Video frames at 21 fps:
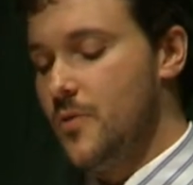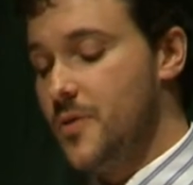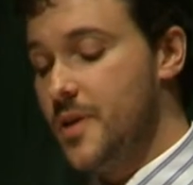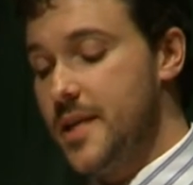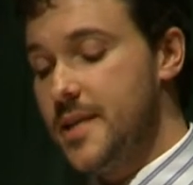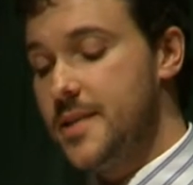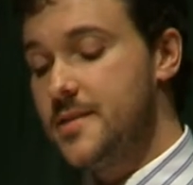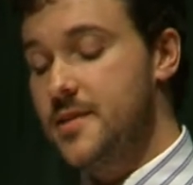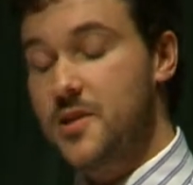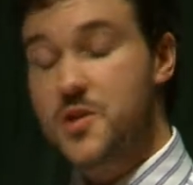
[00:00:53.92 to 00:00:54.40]

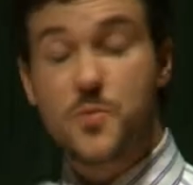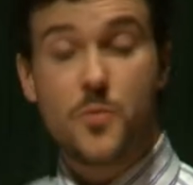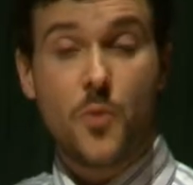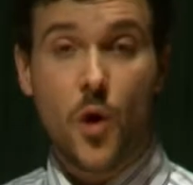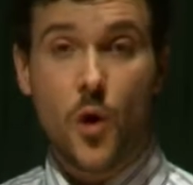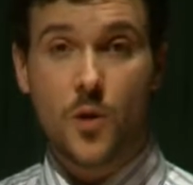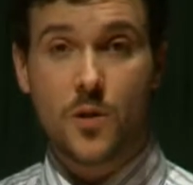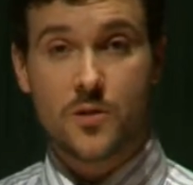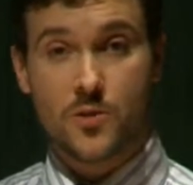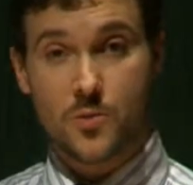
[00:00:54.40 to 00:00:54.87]
These are
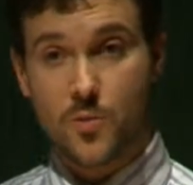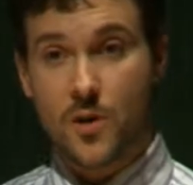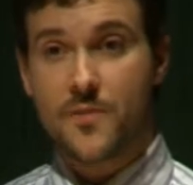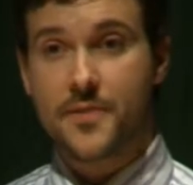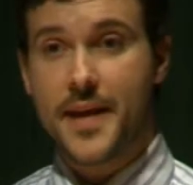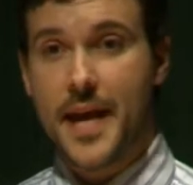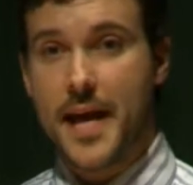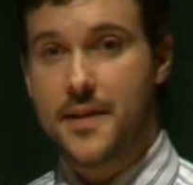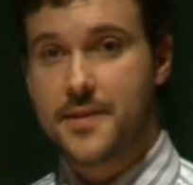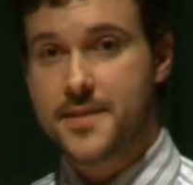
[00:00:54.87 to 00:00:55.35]
small
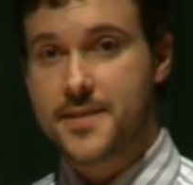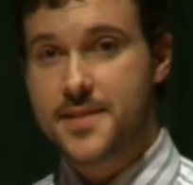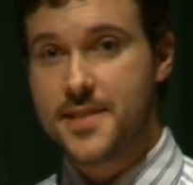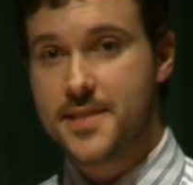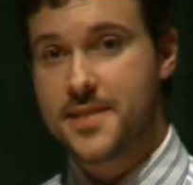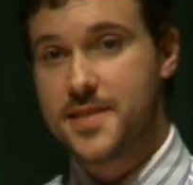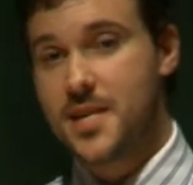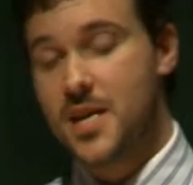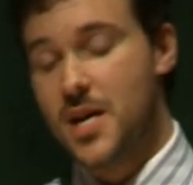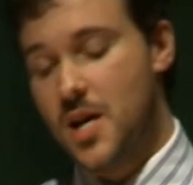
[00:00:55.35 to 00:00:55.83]
dwarf
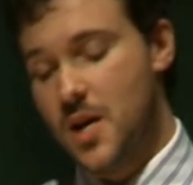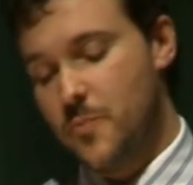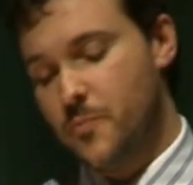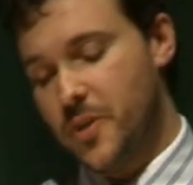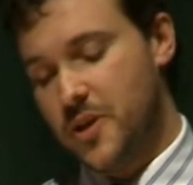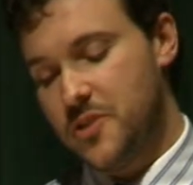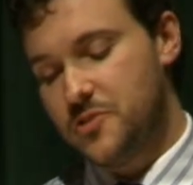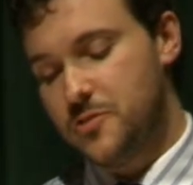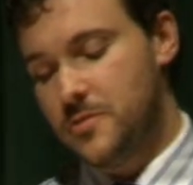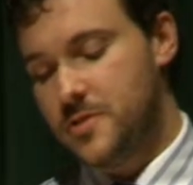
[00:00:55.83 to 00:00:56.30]
galaxies,
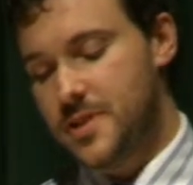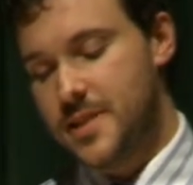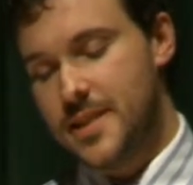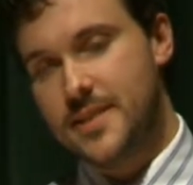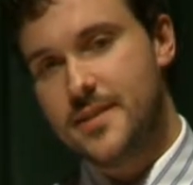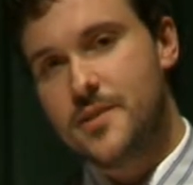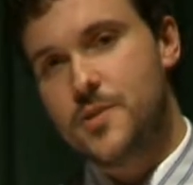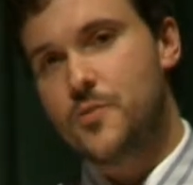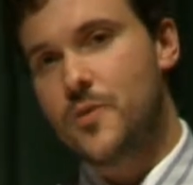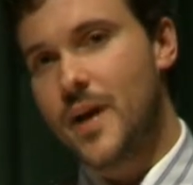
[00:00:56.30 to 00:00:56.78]
but you'll
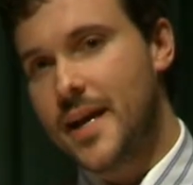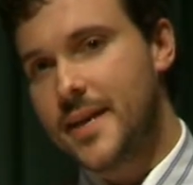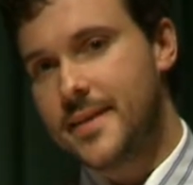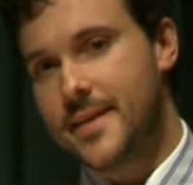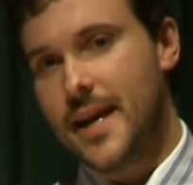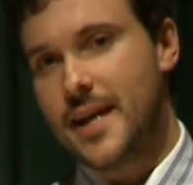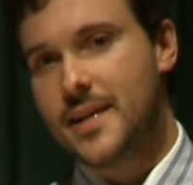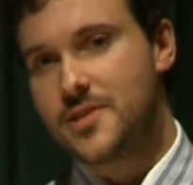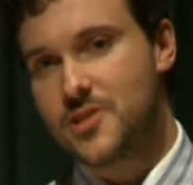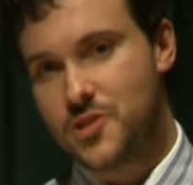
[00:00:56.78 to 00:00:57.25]
see they're right
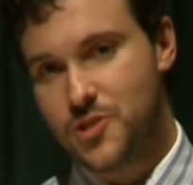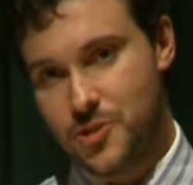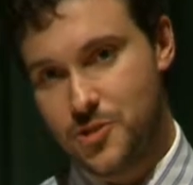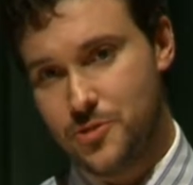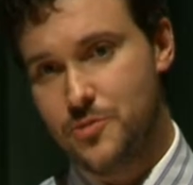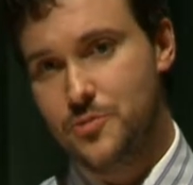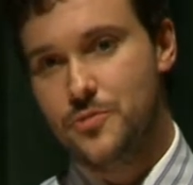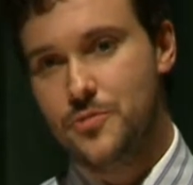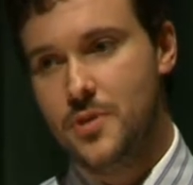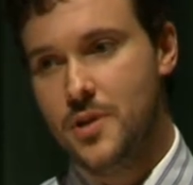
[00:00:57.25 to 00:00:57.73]
next
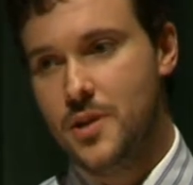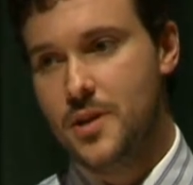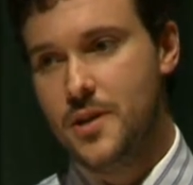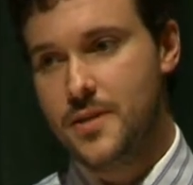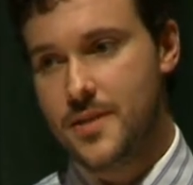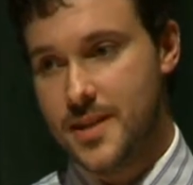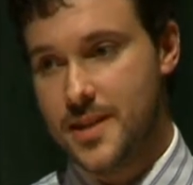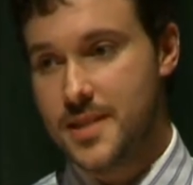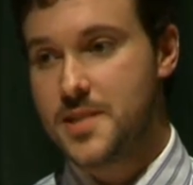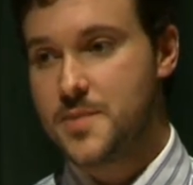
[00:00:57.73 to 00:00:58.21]
to
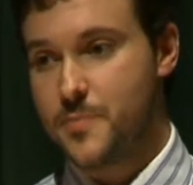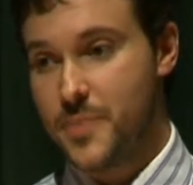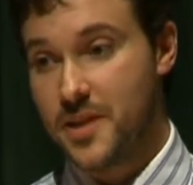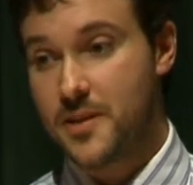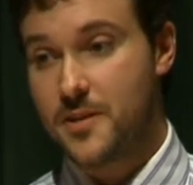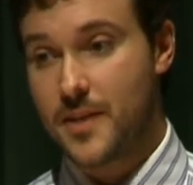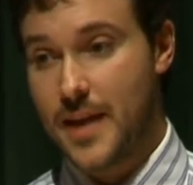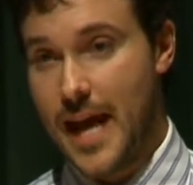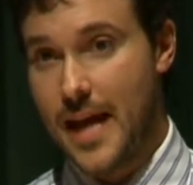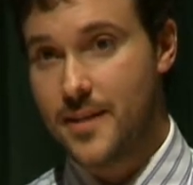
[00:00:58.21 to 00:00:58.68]
this
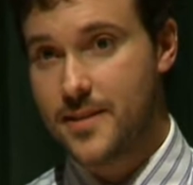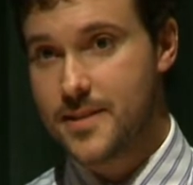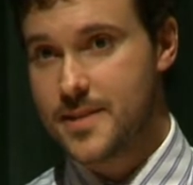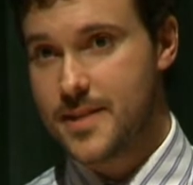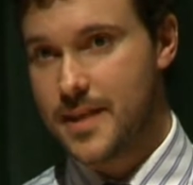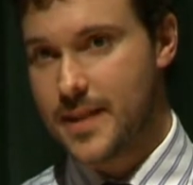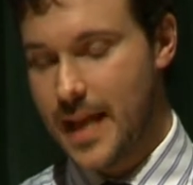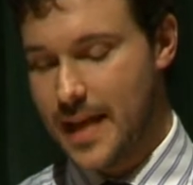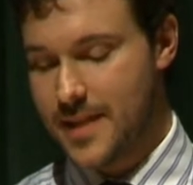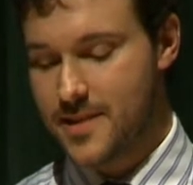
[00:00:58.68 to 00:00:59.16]
bigger
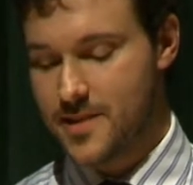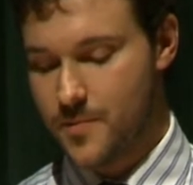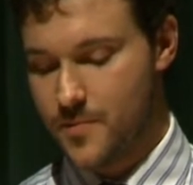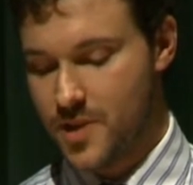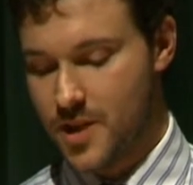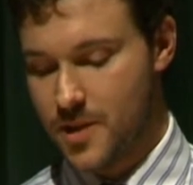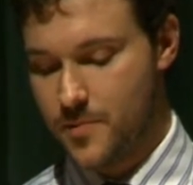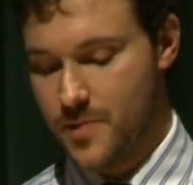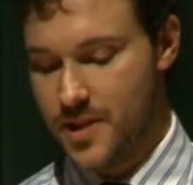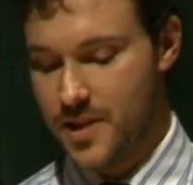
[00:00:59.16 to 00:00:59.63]
galaxy, and that's
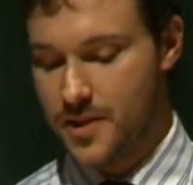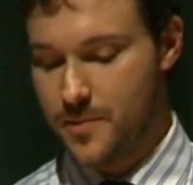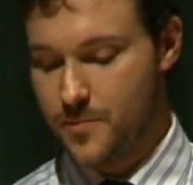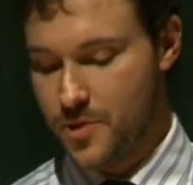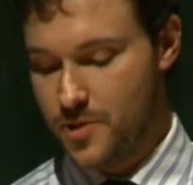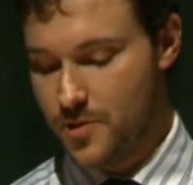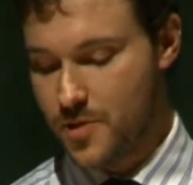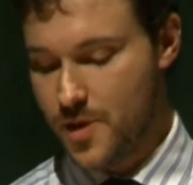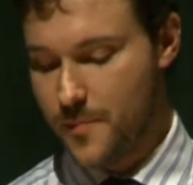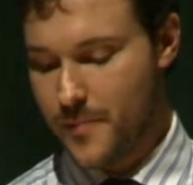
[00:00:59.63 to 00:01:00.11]
something we
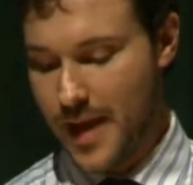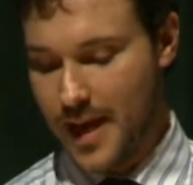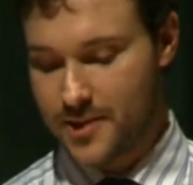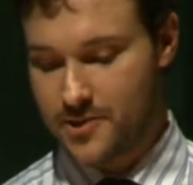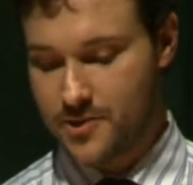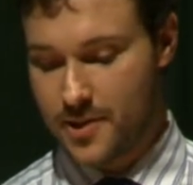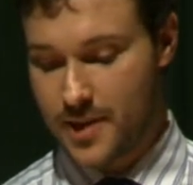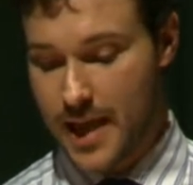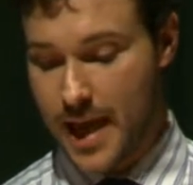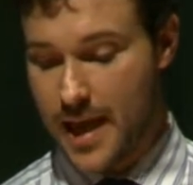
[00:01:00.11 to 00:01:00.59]
will come
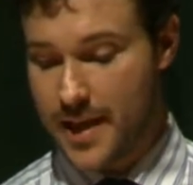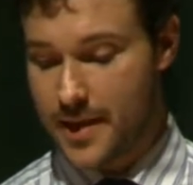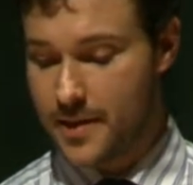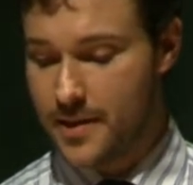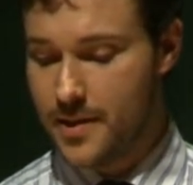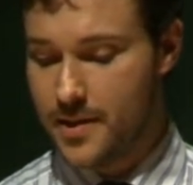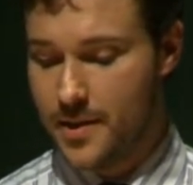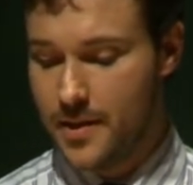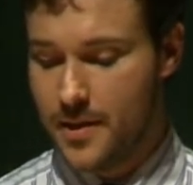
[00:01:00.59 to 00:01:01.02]
back to again.